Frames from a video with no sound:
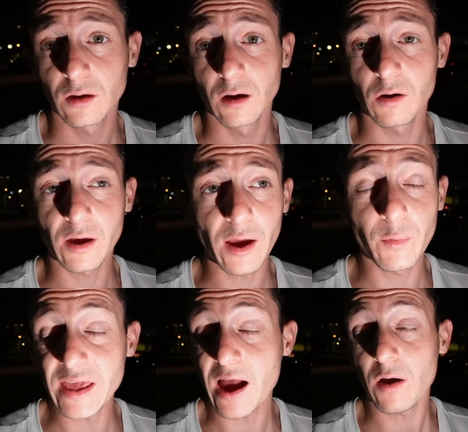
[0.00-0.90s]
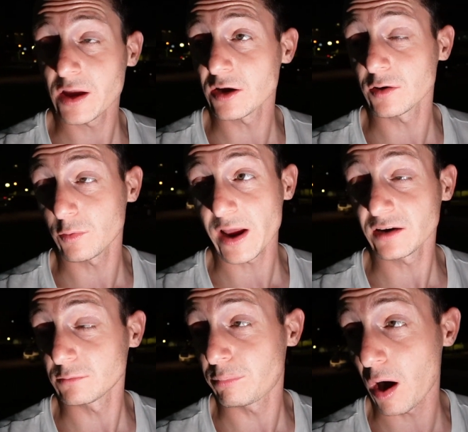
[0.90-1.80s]
Okay, we out here in
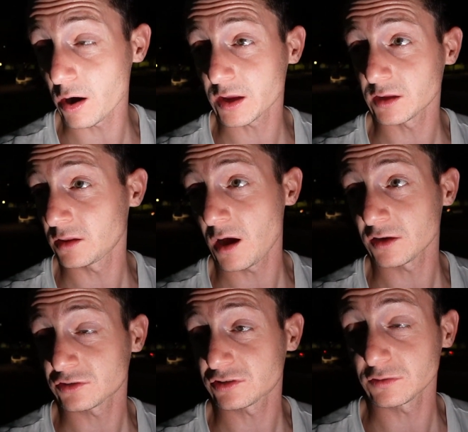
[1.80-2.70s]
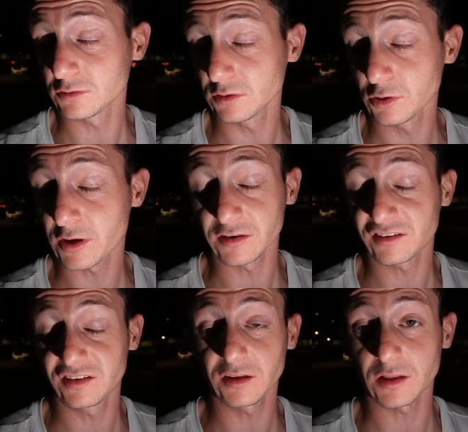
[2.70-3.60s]
random parking lots looking
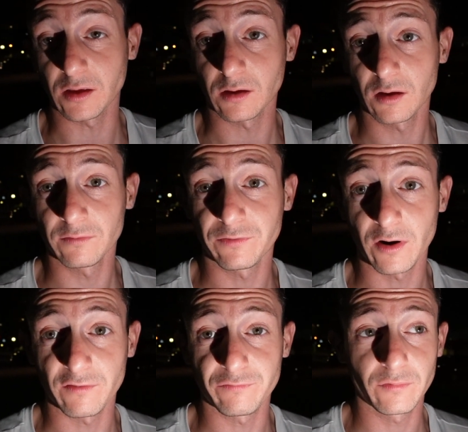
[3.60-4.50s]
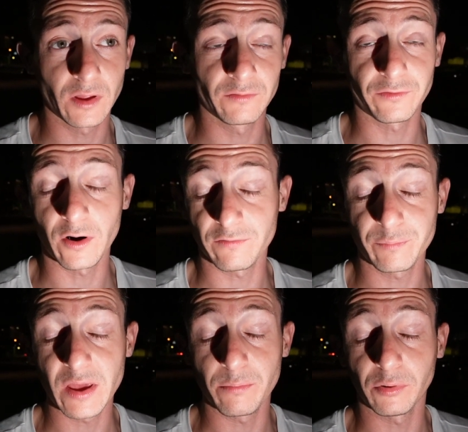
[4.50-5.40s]
silly in front
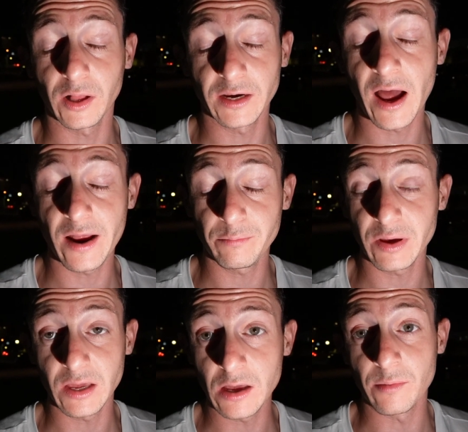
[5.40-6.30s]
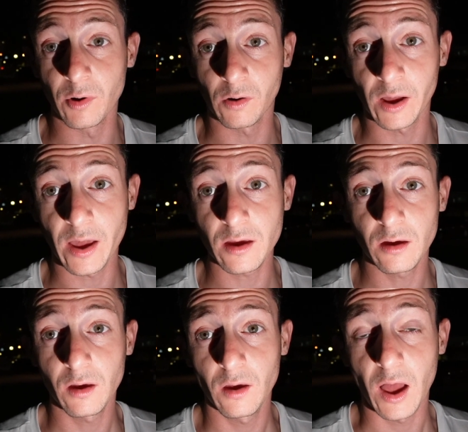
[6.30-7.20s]
of people at 9 p.m., okay?
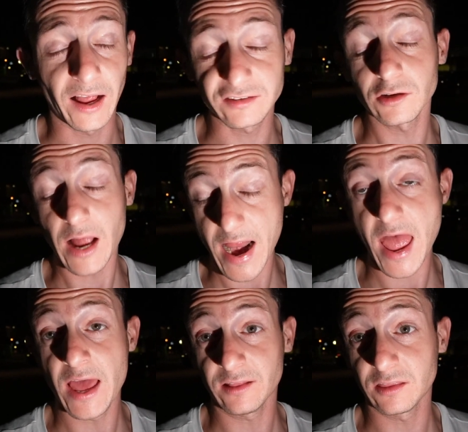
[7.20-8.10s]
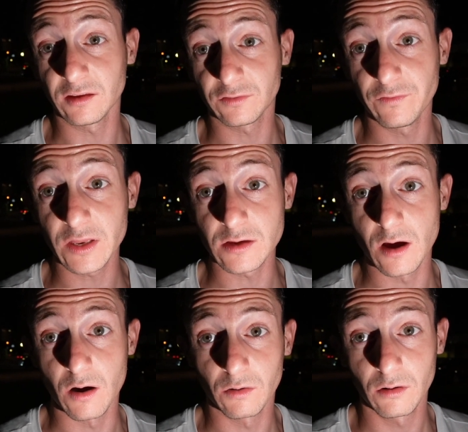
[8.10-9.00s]
I still gotta edit this video,
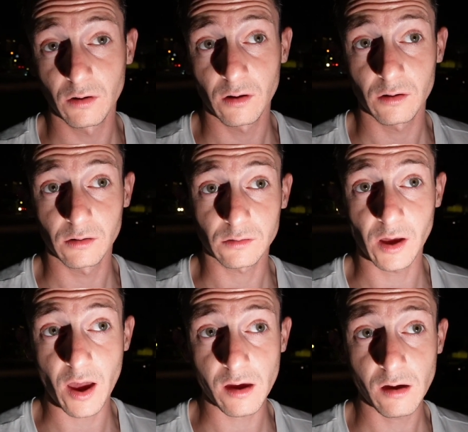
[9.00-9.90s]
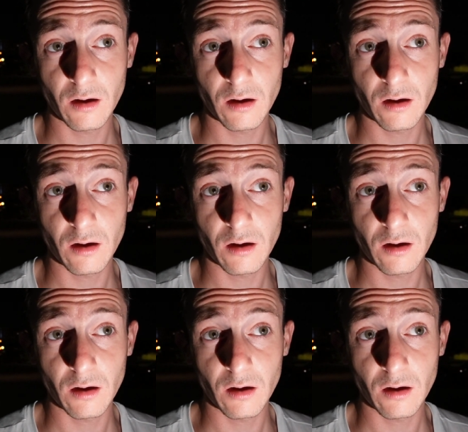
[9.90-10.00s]
okay?